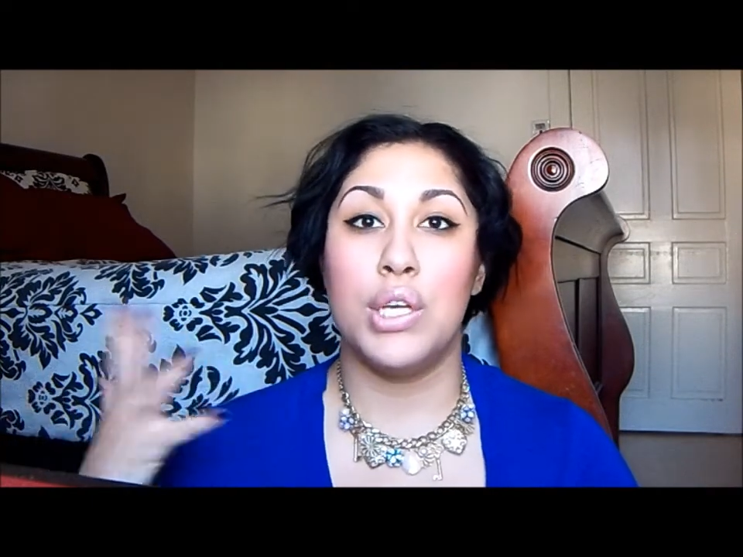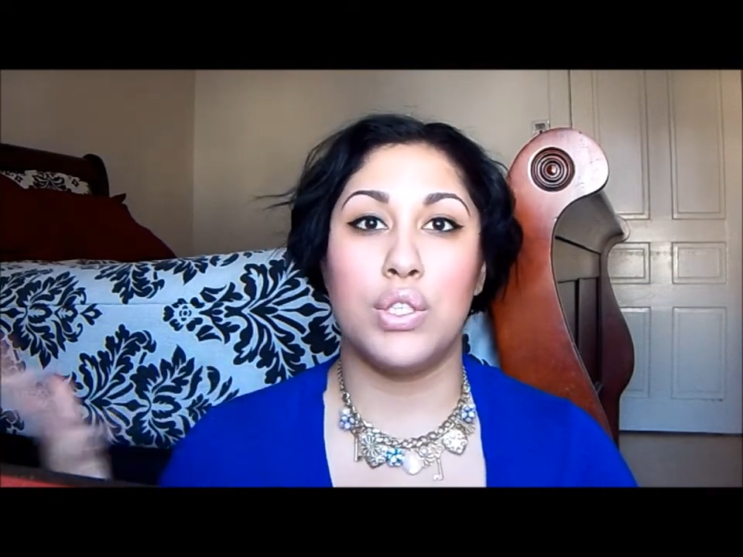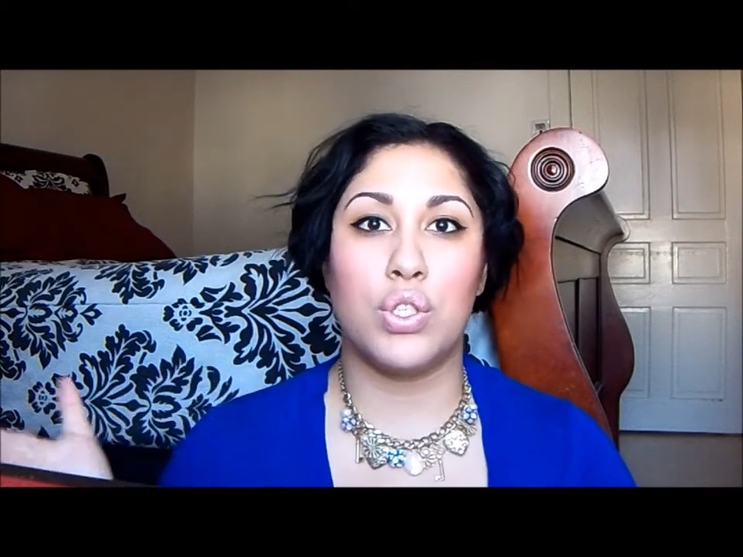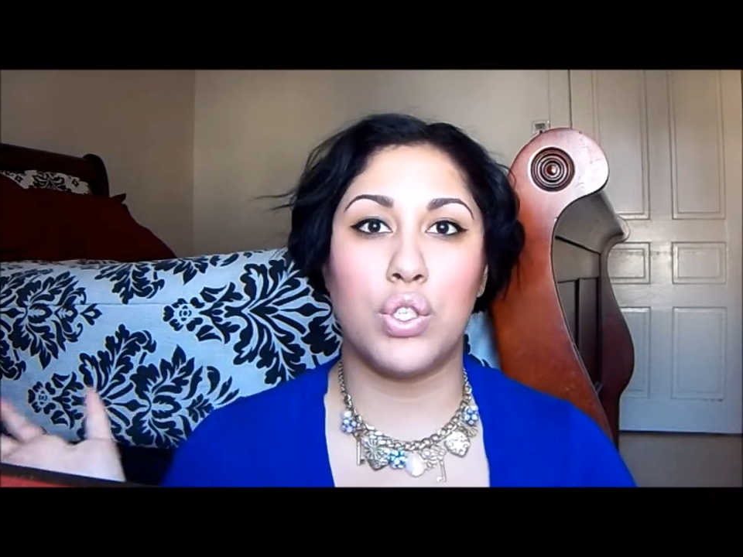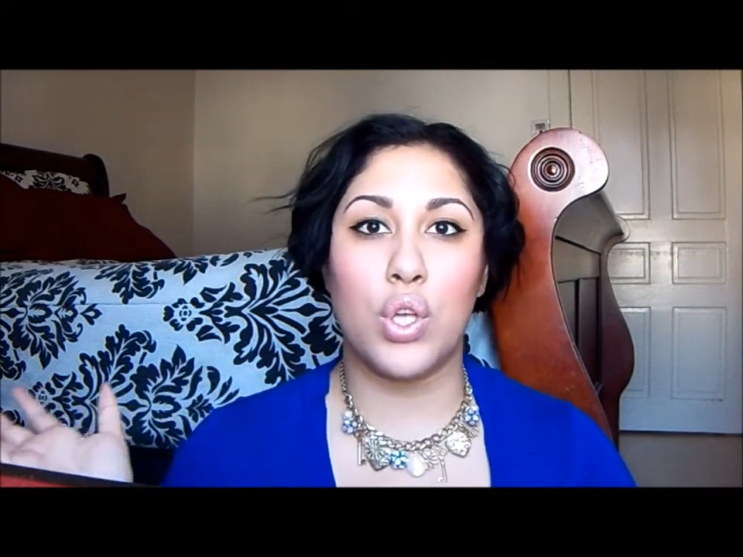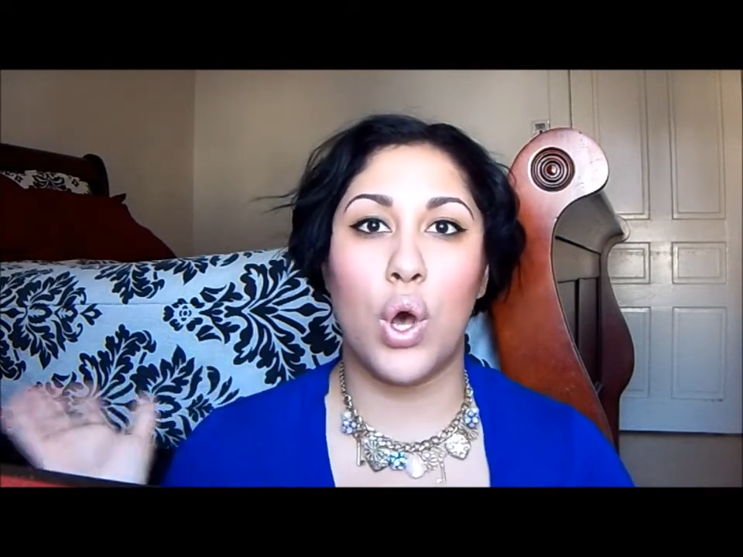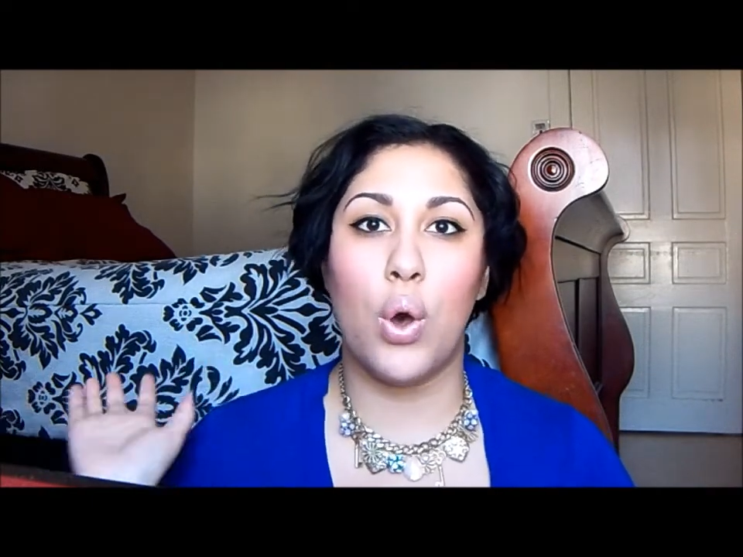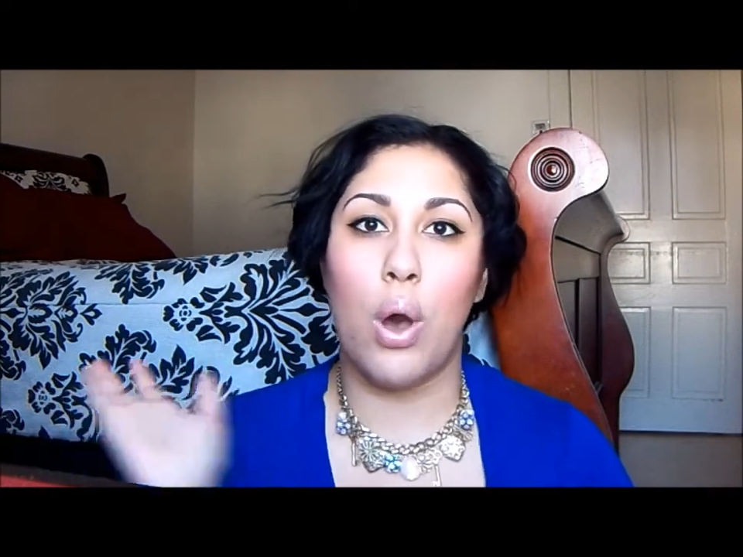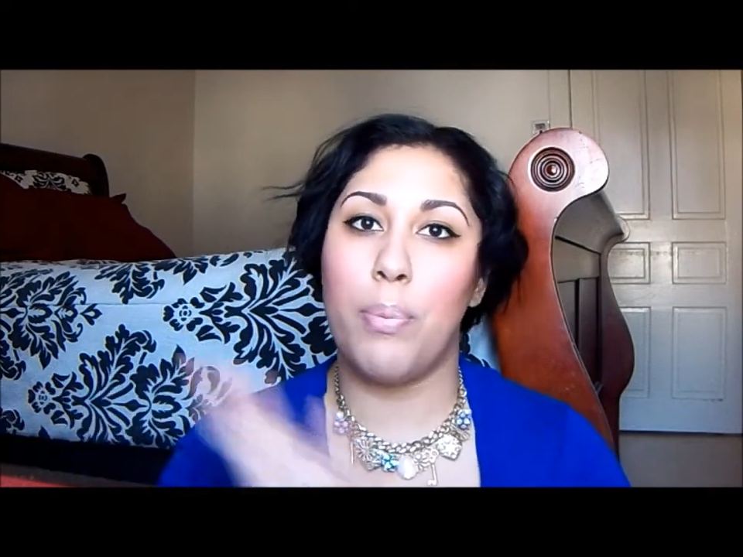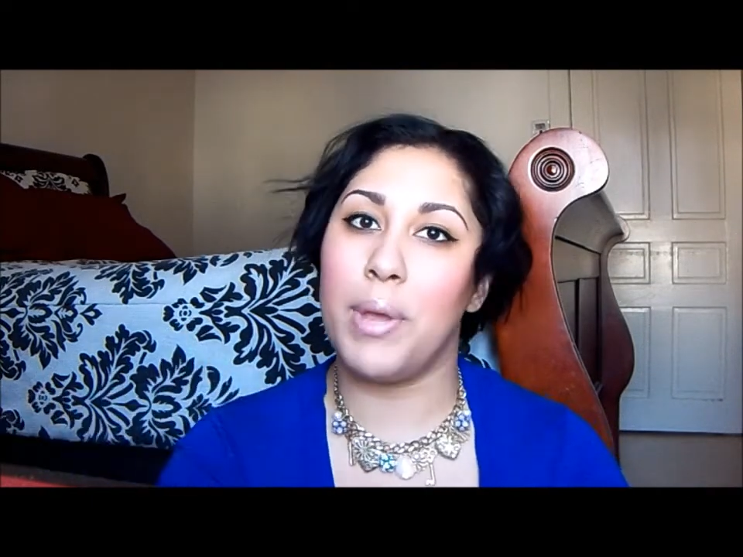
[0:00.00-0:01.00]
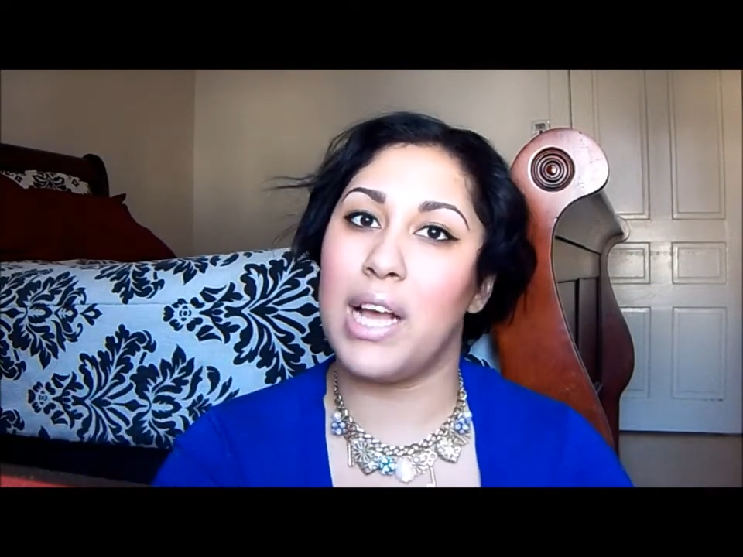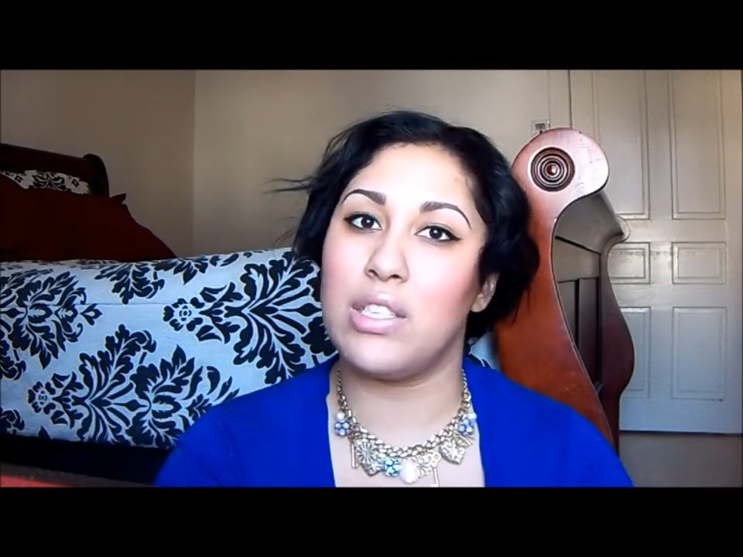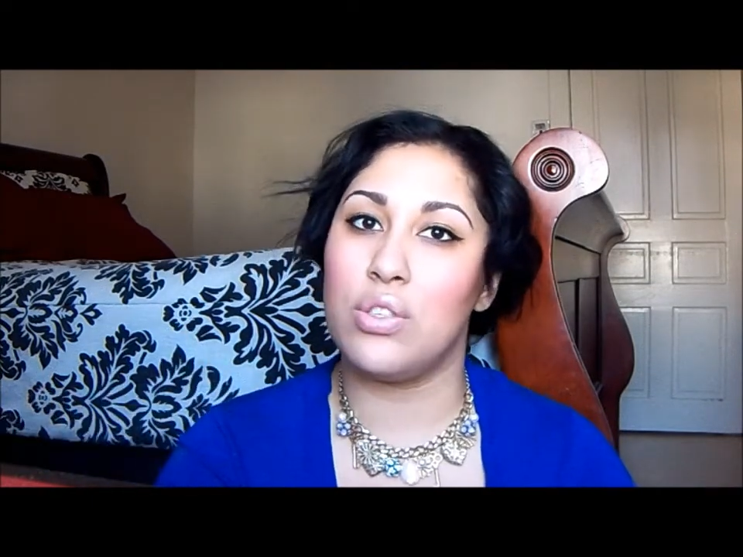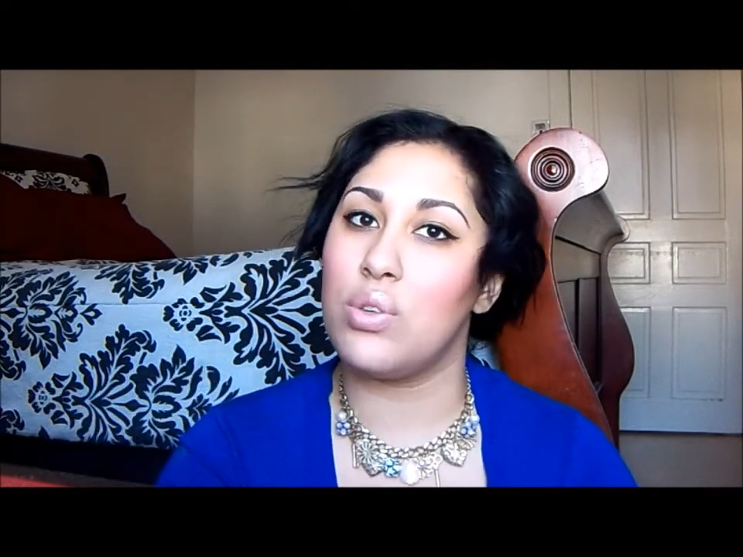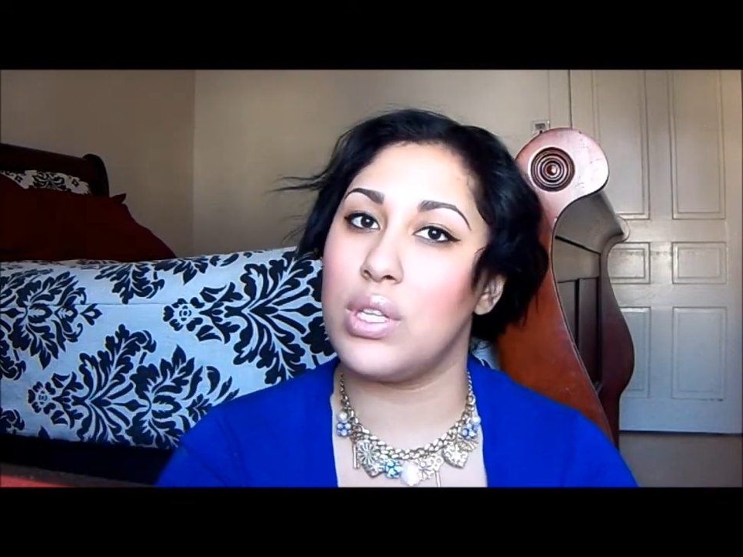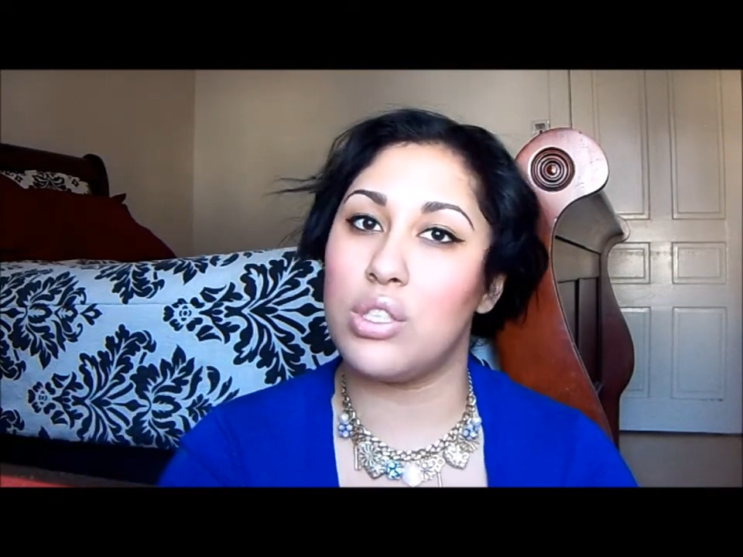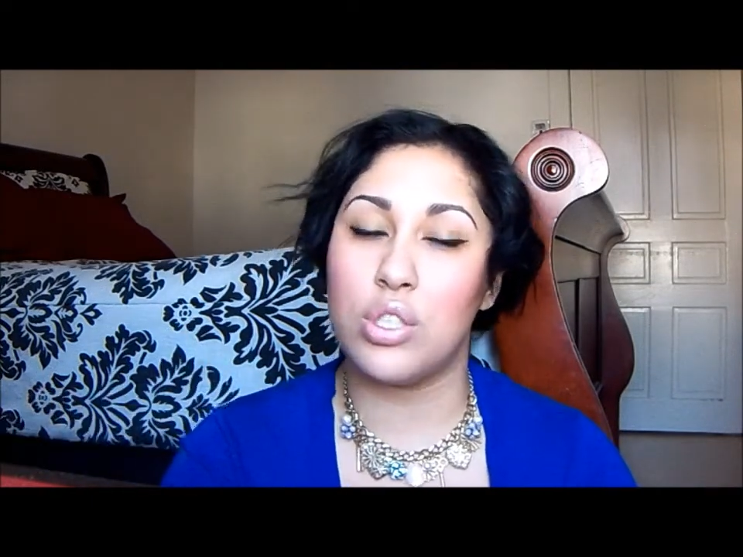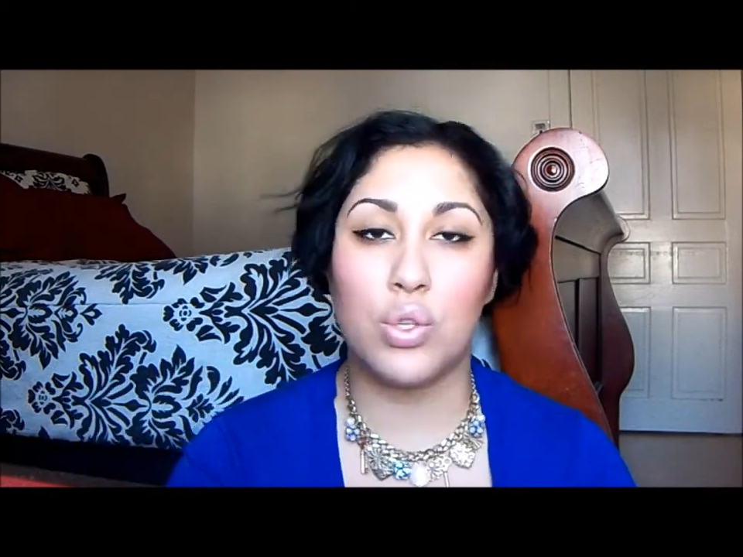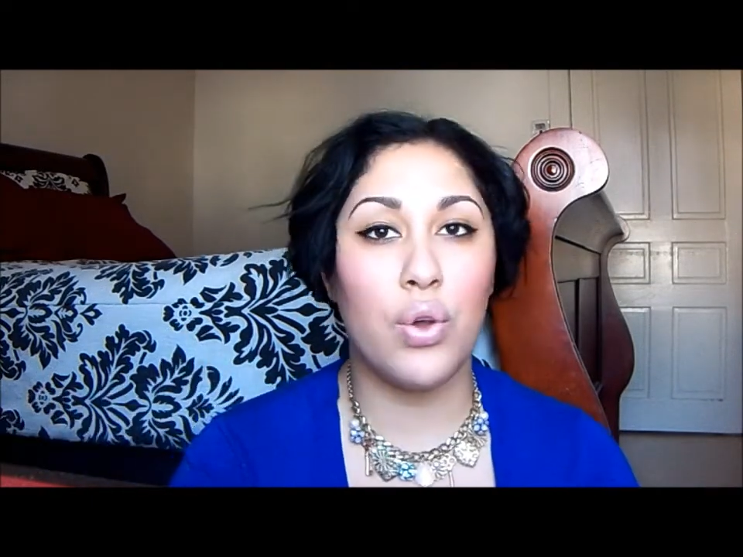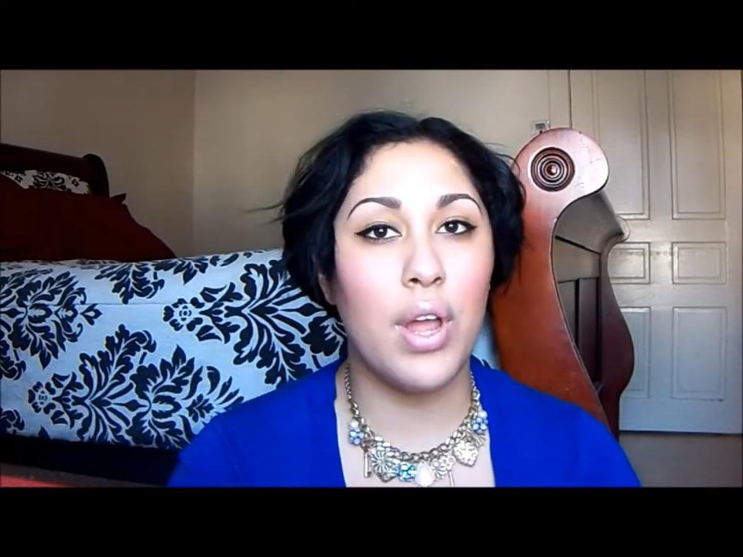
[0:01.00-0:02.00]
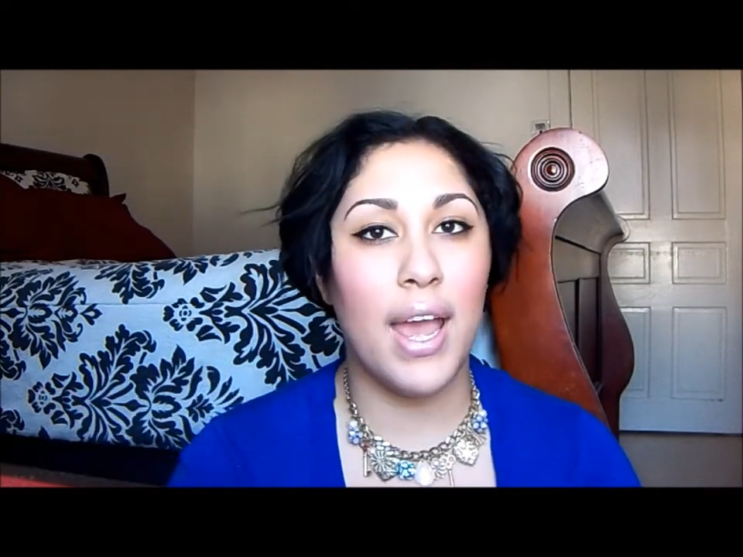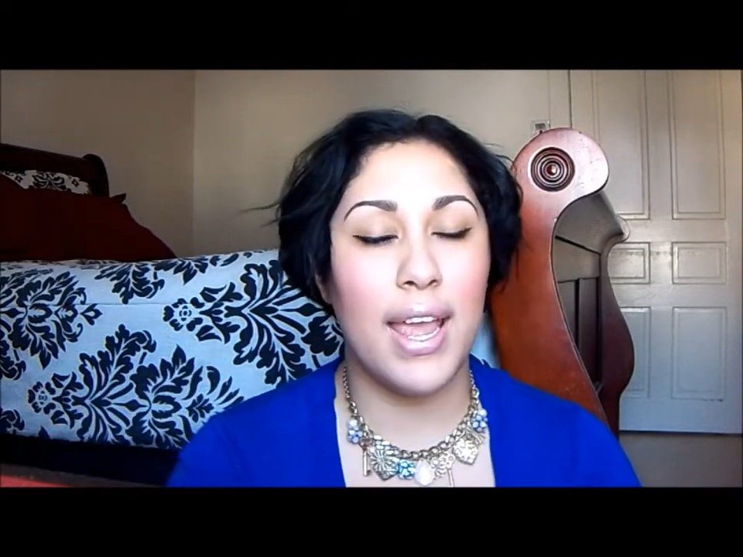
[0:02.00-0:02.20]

So I hope you guys enjoyed this tutorial,